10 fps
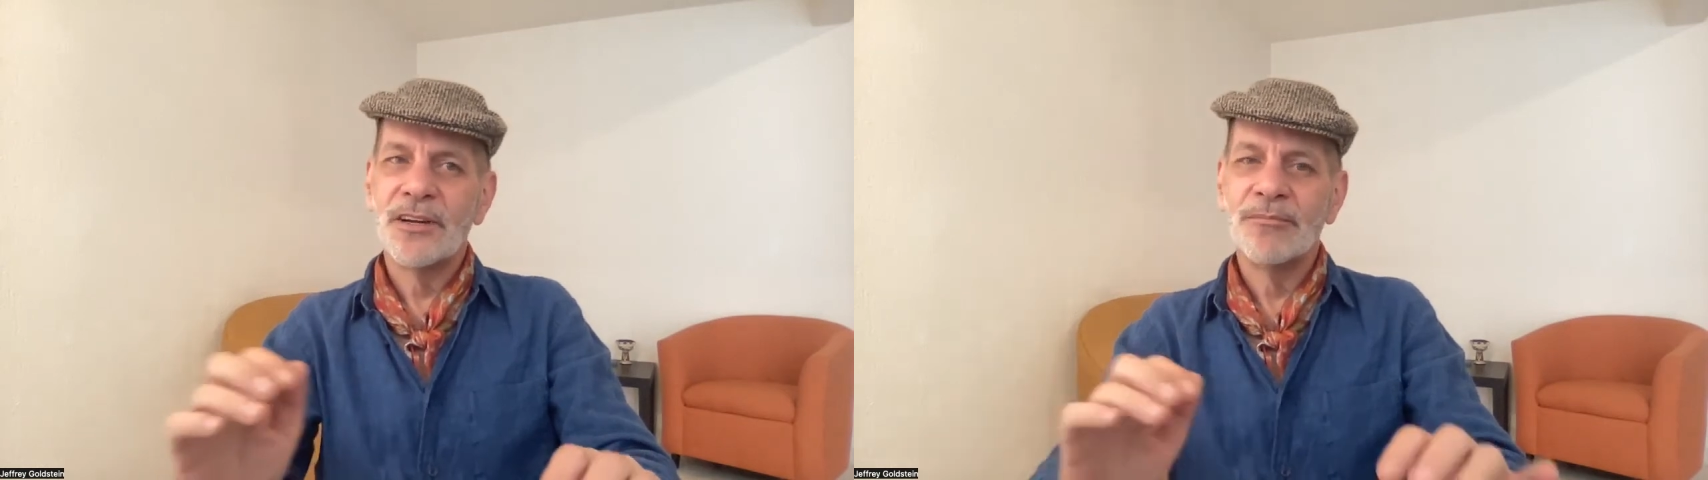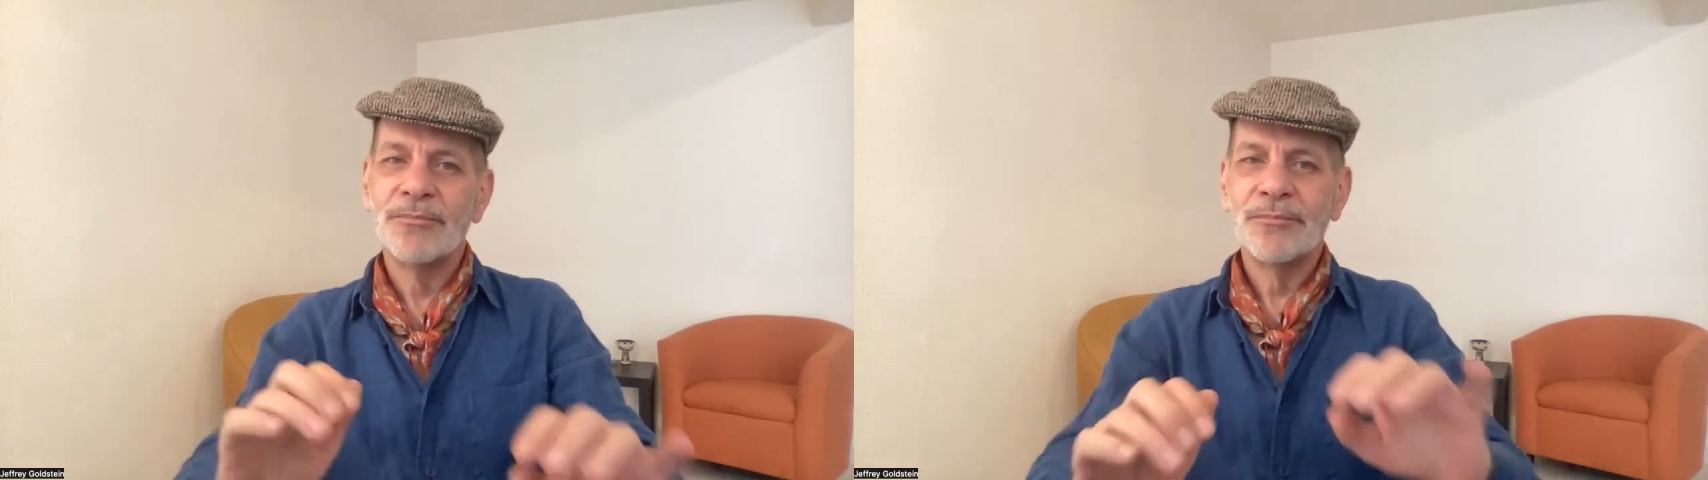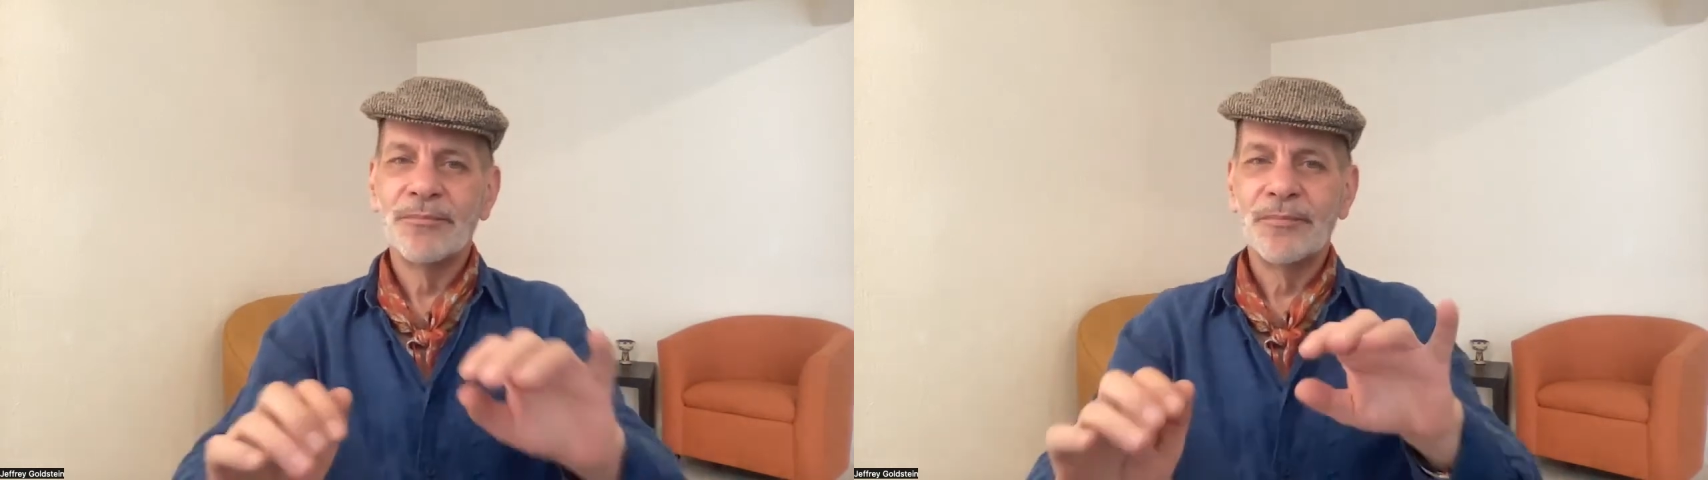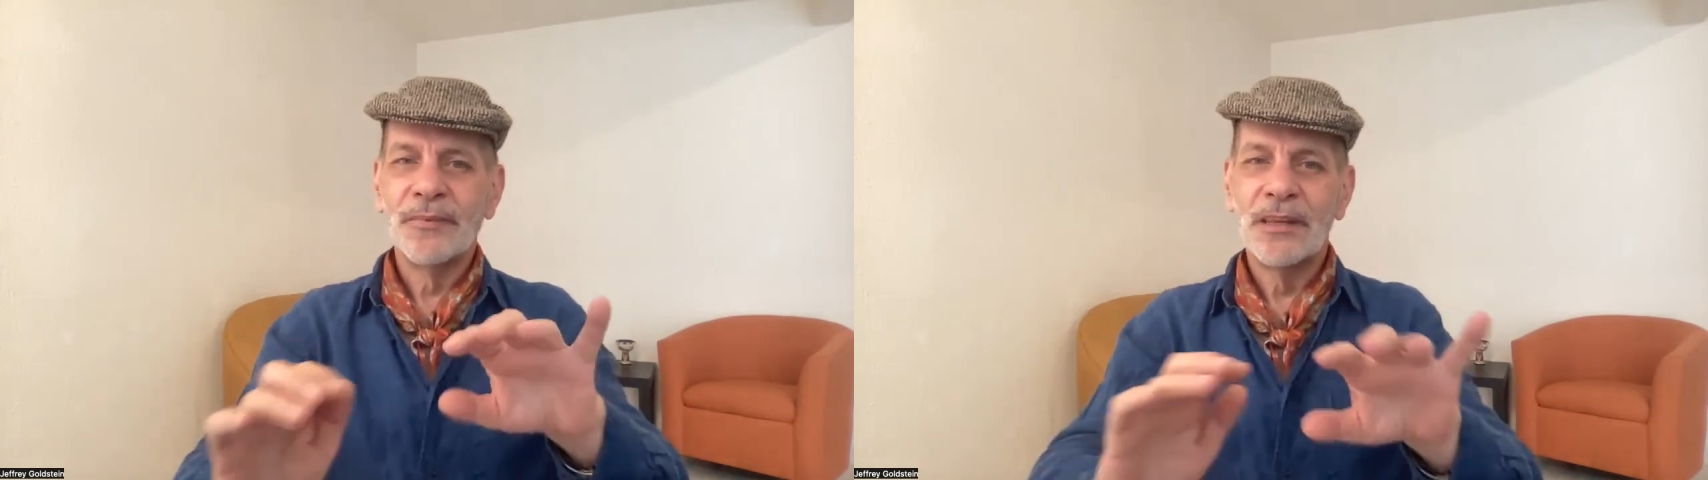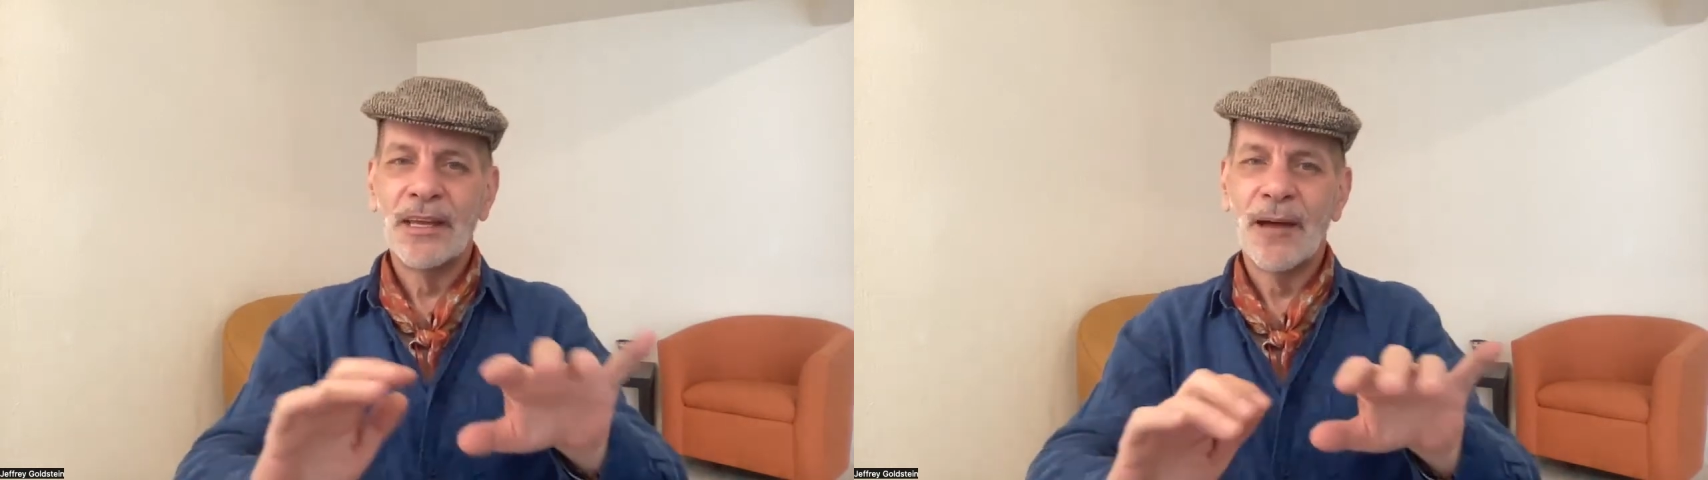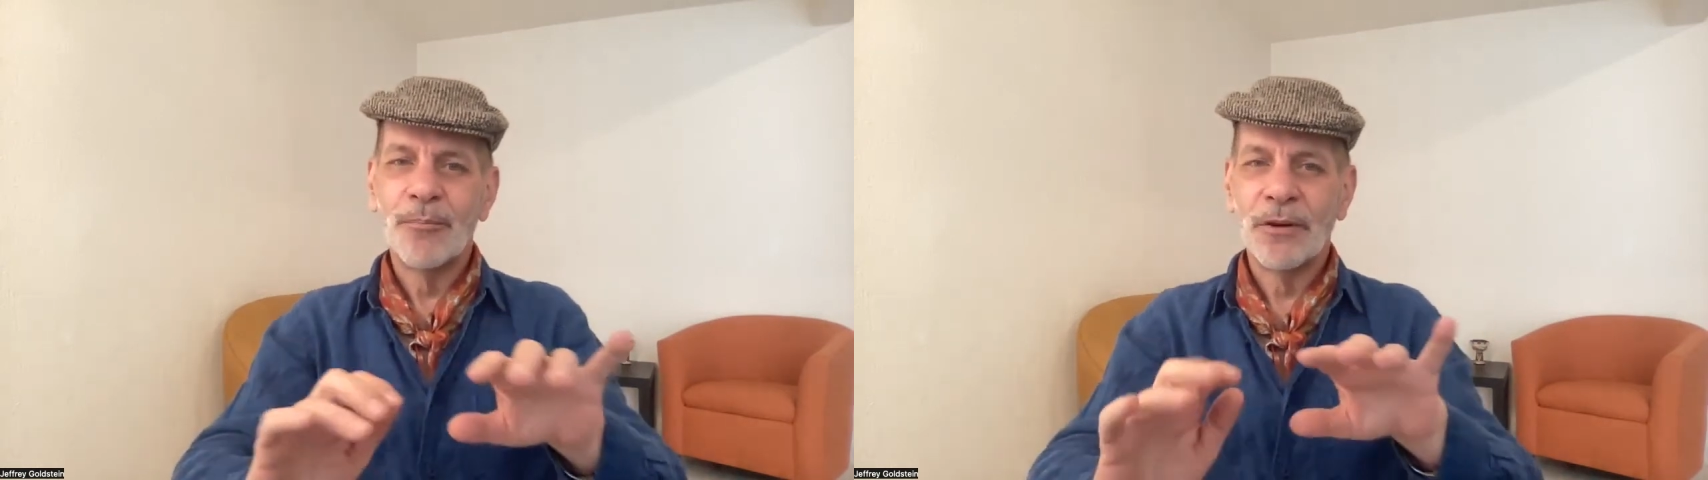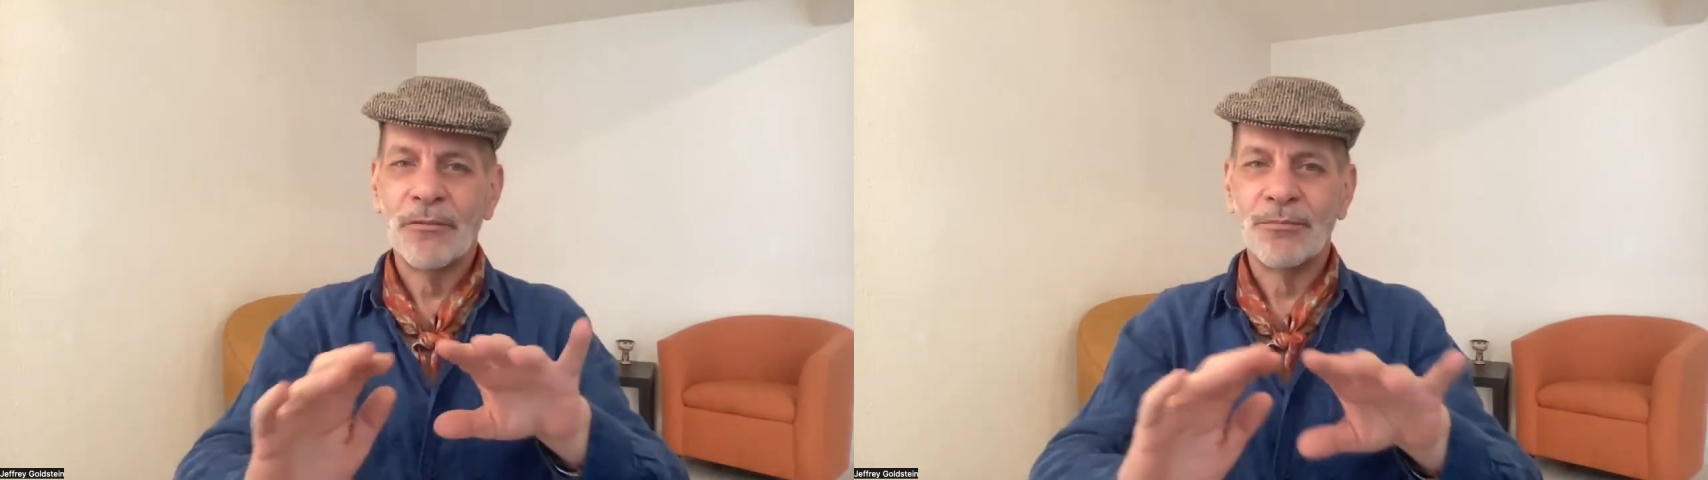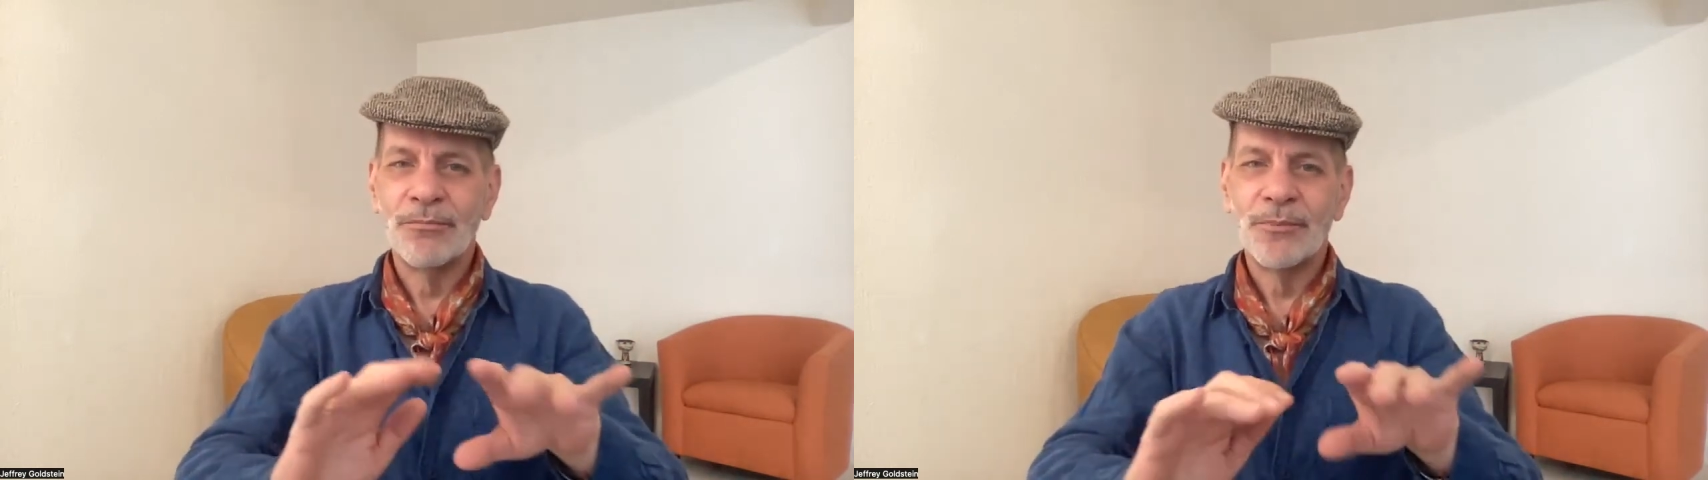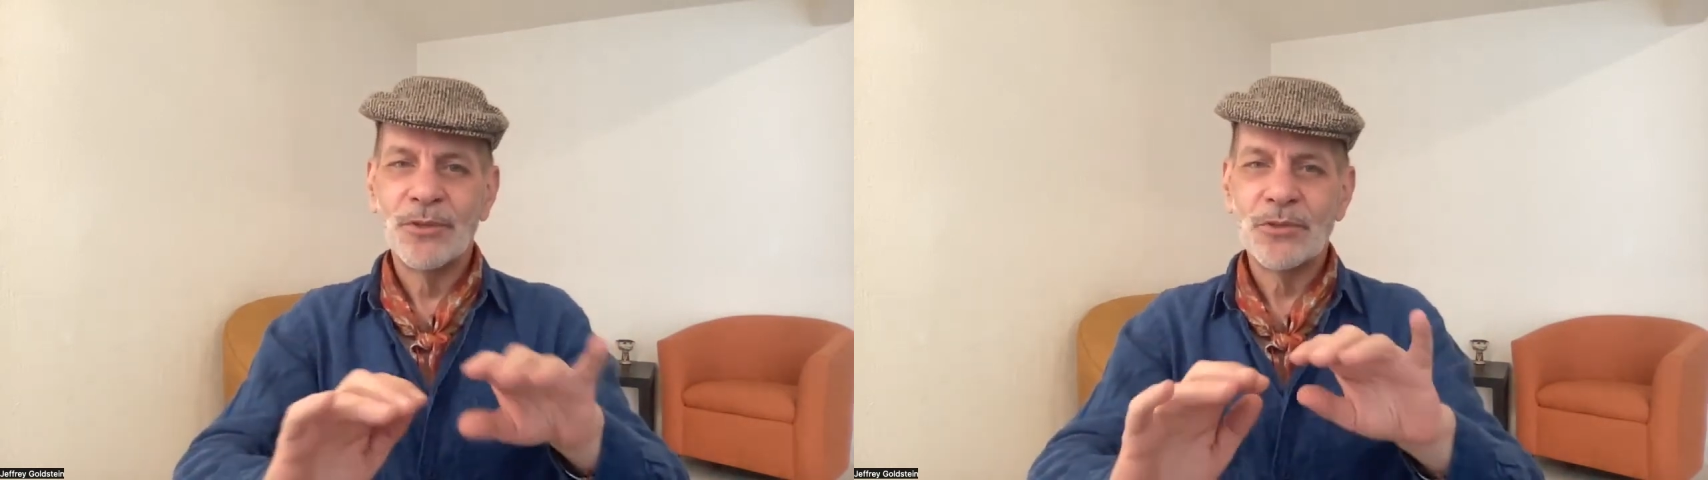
to happen